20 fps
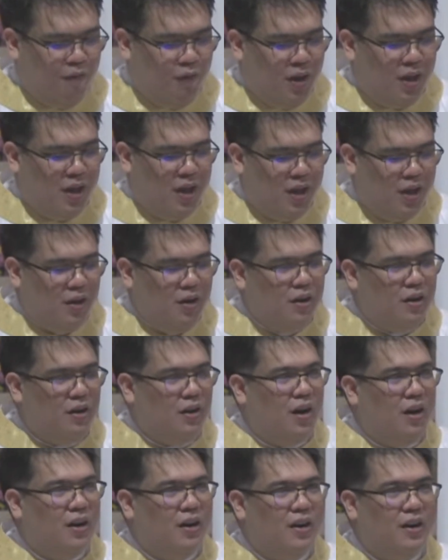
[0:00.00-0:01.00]
If we
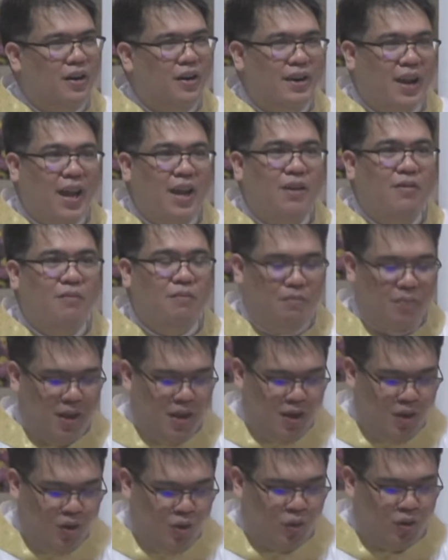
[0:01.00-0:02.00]
hear our name
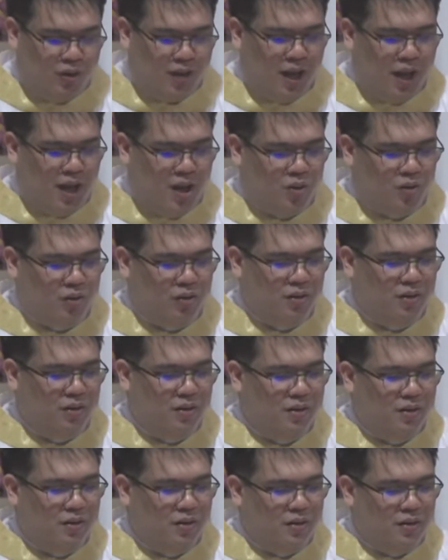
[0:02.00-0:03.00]
being called out,
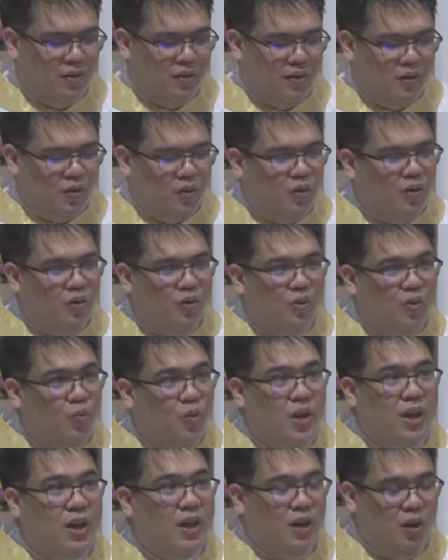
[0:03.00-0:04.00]

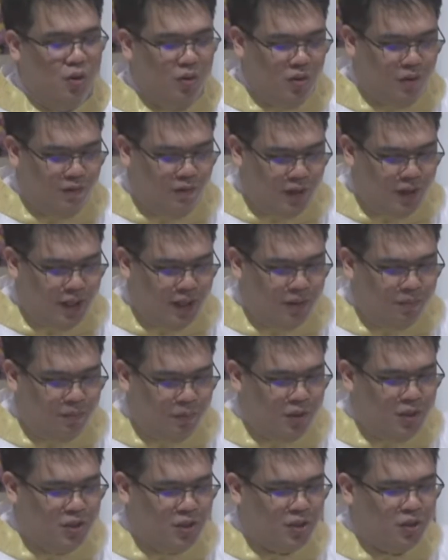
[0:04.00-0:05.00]
we look for
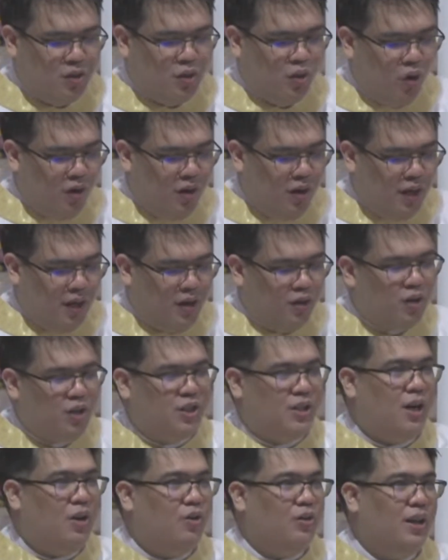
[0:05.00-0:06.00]
that person calling or
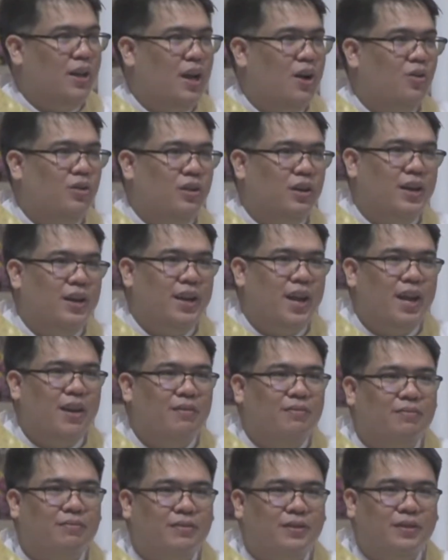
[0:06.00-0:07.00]
shouting out our
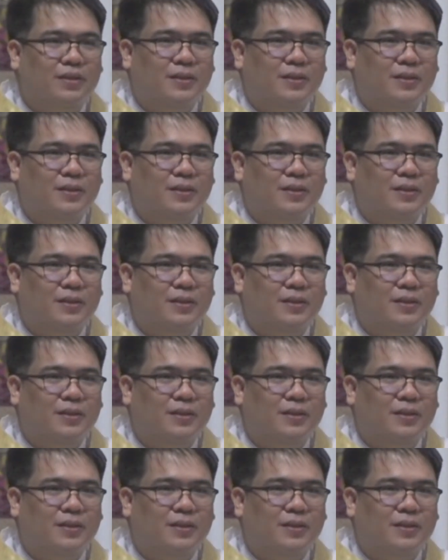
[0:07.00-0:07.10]
name.